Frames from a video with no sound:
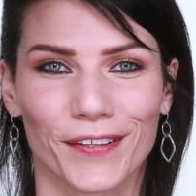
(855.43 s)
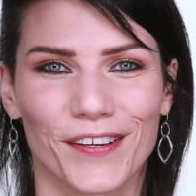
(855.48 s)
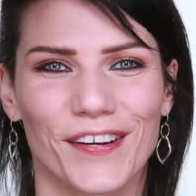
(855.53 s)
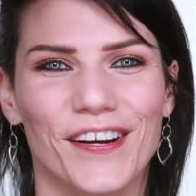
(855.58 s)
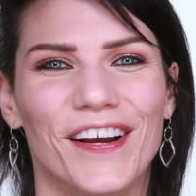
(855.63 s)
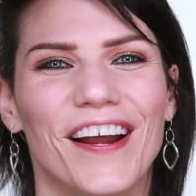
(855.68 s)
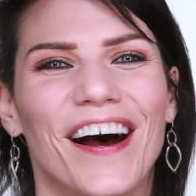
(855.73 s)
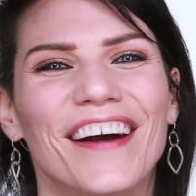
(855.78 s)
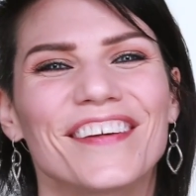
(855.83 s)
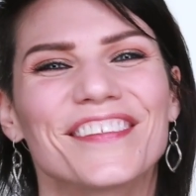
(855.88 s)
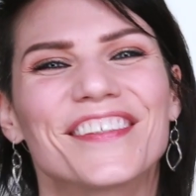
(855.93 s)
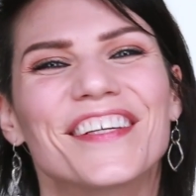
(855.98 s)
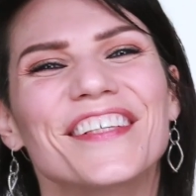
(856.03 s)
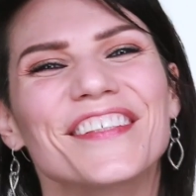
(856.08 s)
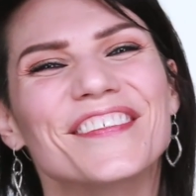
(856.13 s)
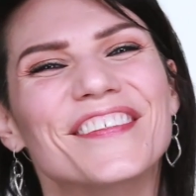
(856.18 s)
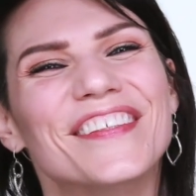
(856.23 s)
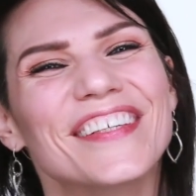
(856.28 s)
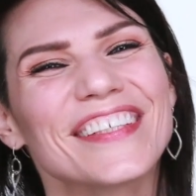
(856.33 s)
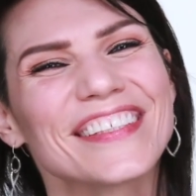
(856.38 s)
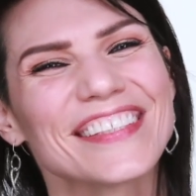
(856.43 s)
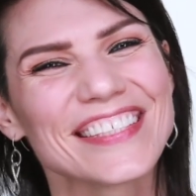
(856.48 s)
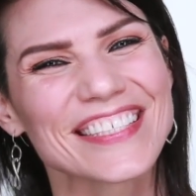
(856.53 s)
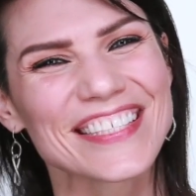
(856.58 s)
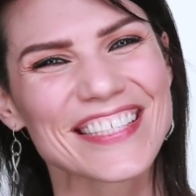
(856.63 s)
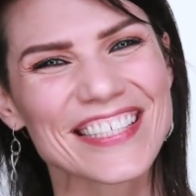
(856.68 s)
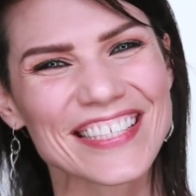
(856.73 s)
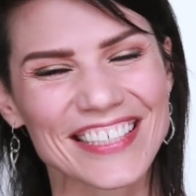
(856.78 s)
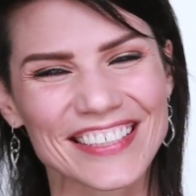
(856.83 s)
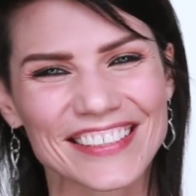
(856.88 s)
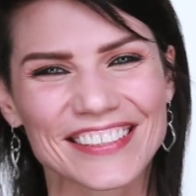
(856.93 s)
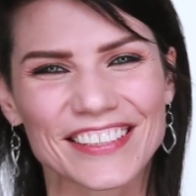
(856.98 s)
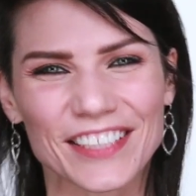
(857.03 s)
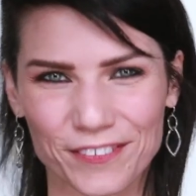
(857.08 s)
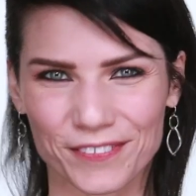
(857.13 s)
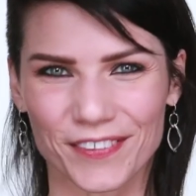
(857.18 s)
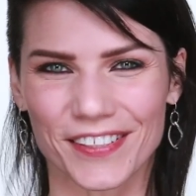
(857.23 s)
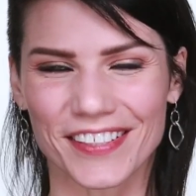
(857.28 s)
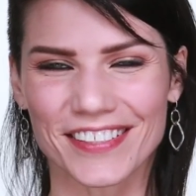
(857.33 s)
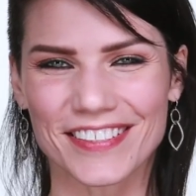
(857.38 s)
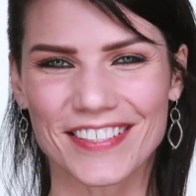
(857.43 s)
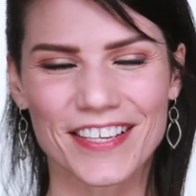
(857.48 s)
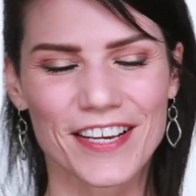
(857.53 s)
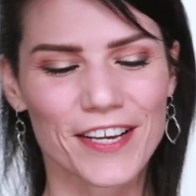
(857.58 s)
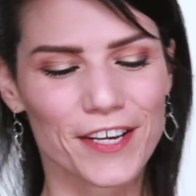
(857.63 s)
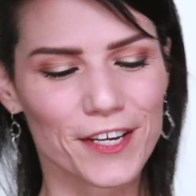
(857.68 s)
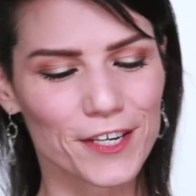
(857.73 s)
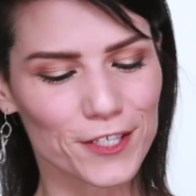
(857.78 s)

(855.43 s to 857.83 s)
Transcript: that you're not gonna really see a difference.